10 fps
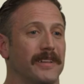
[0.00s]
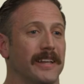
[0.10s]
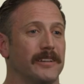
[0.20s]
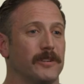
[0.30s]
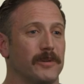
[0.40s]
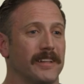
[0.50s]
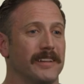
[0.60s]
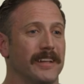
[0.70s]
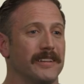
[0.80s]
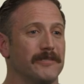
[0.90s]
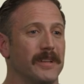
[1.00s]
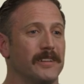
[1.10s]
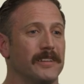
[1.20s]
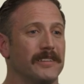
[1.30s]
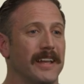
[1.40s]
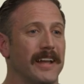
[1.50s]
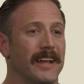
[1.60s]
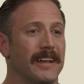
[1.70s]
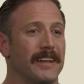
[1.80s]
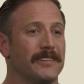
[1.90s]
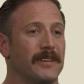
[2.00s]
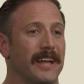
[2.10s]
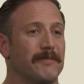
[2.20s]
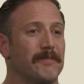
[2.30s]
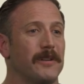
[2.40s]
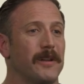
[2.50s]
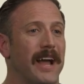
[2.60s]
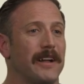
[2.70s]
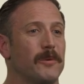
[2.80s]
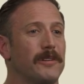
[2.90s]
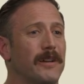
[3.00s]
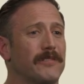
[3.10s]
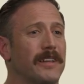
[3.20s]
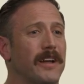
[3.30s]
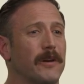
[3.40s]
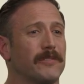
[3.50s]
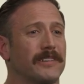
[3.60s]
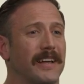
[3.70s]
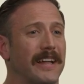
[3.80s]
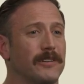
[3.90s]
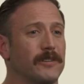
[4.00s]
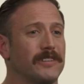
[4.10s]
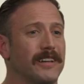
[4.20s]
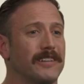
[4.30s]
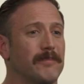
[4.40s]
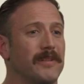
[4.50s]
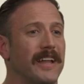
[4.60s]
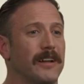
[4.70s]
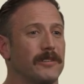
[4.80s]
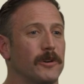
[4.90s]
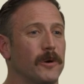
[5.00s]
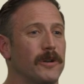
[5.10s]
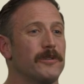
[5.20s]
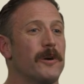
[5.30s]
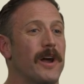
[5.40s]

Okay, so get this picture this. It's late, you're the last one left in the office, and you see something out of the corner of your